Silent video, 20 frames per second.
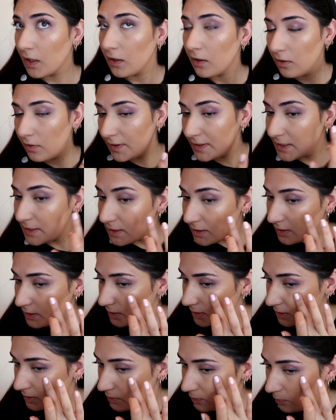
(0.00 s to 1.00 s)
You see, it
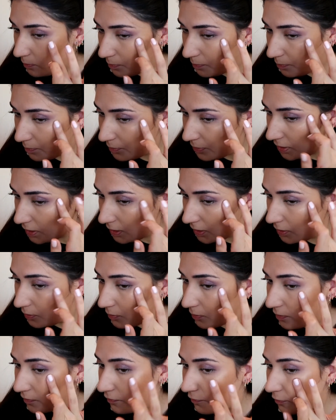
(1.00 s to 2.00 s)
is
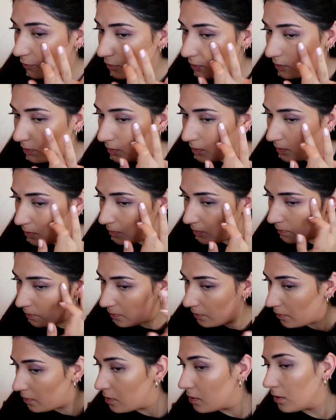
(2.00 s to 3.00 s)
beautiful.
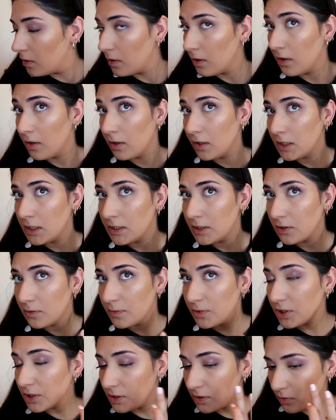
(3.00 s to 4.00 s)
So
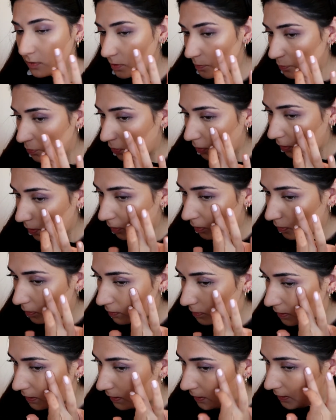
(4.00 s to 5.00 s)
I'm just gonna put
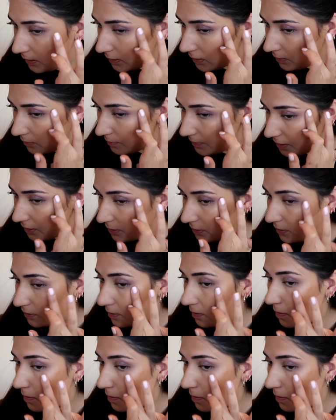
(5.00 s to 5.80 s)
on a little bit.